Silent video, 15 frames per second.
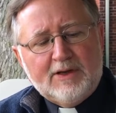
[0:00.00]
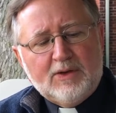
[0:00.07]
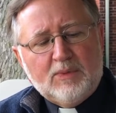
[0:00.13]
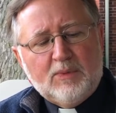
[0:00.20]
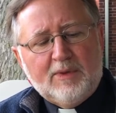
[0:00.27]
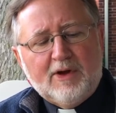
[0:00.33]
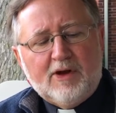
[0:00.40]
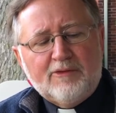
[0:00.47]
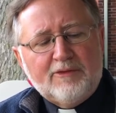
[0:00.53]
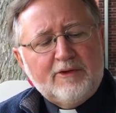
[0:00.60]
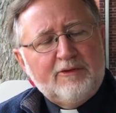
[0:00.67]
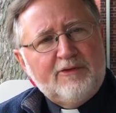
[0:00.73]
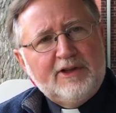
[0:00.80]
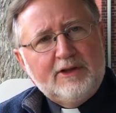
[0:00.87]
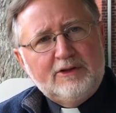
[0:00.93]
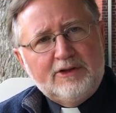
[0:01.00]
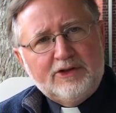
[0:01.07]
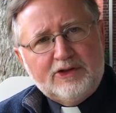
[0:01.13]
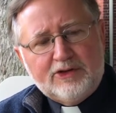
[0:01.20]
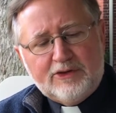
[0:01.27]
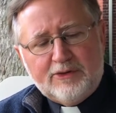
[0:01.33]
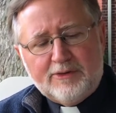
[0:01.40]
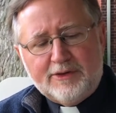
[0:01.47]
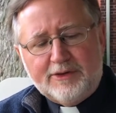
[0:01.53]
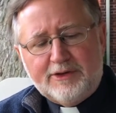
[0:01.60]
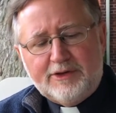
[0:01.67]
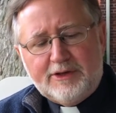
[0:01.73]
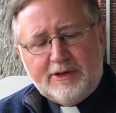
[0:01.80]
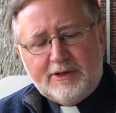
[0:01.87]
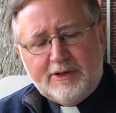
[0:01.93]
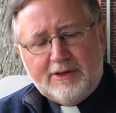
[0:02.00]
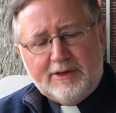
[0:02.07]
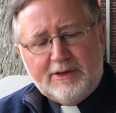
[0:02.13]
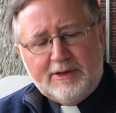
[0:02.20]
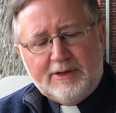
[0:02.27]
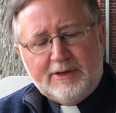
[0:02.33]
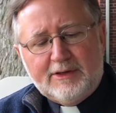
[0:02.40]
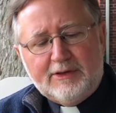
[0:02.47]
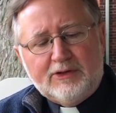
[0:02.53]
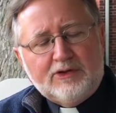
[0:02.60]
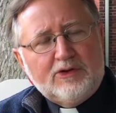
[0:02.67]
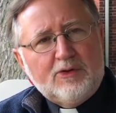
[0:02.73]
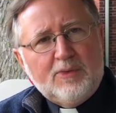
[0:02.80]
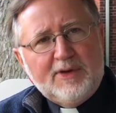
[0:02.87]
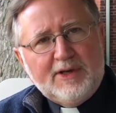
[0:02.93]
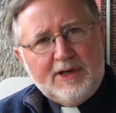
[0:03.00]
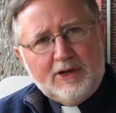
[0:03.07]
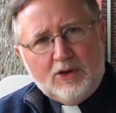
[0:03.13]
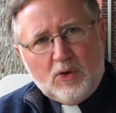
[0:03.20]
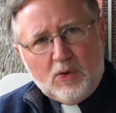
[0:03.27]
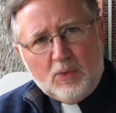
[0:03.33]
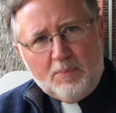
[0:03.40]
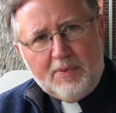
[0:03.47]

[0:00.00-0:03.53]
We often feel discouraged, and so we need hope.